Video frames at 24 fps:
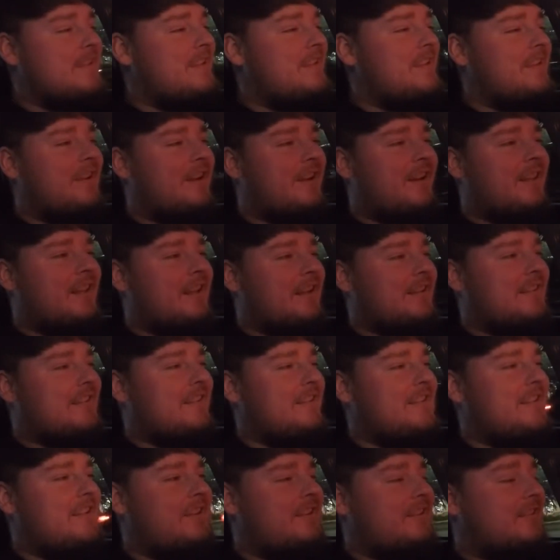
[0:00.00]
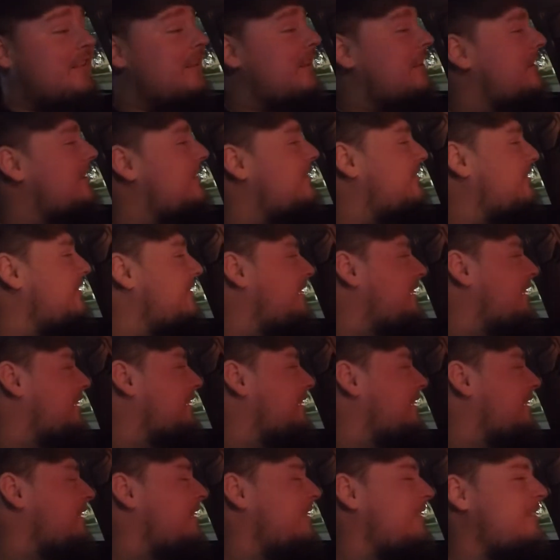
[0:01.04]
all I can tell y'all is I had a
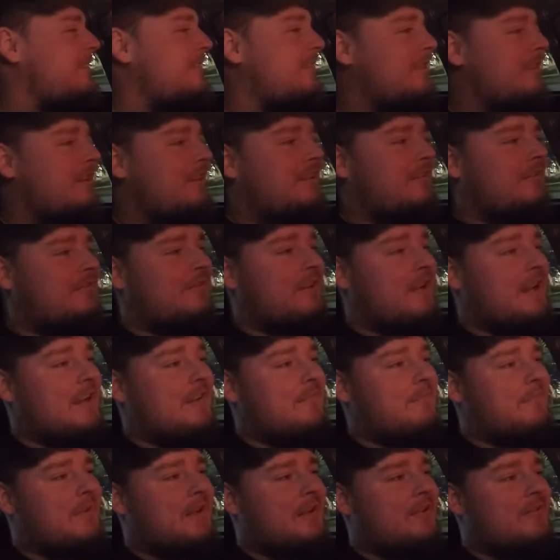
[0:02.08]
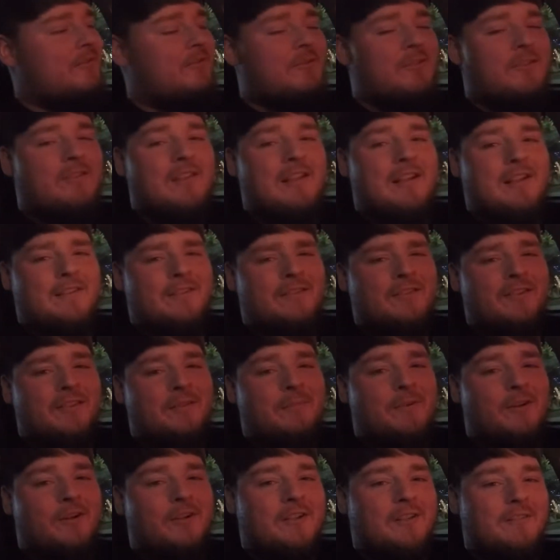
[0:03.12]
$29 5-mile order, like, it was on the
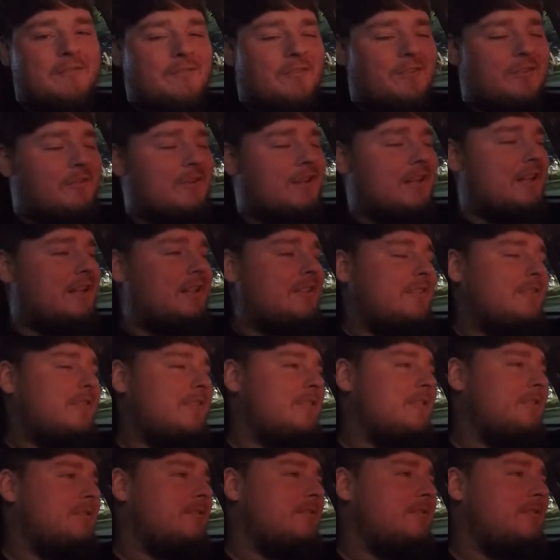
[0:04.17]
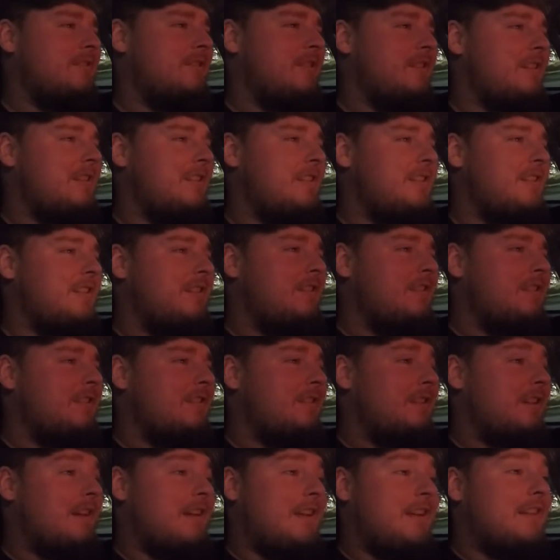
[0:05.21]
market for a while, so
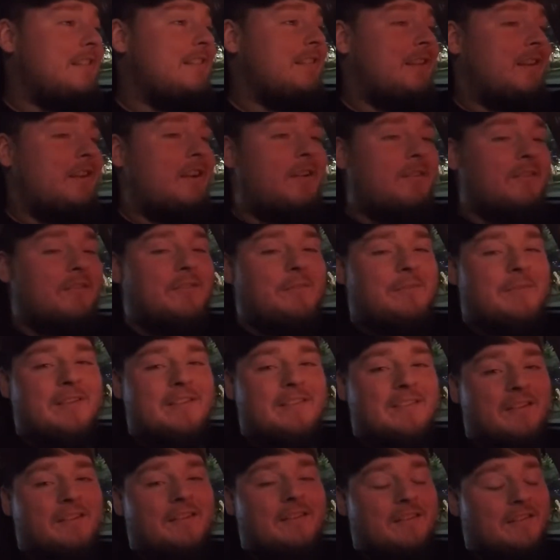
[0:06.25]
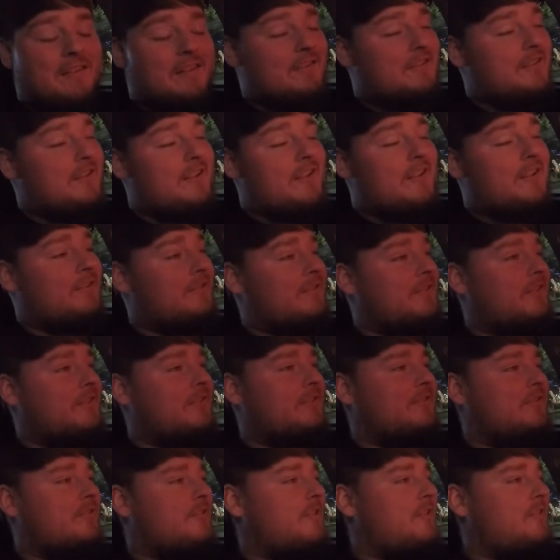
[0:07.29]
I guess that obviously meant something. I should have known something
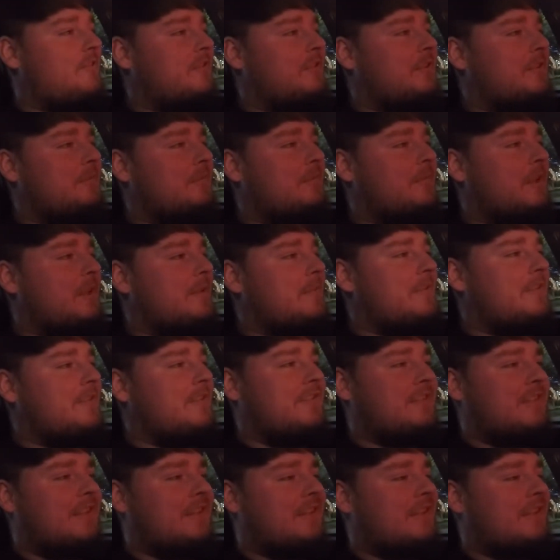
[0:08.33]
was wrong with it, maybe, or something.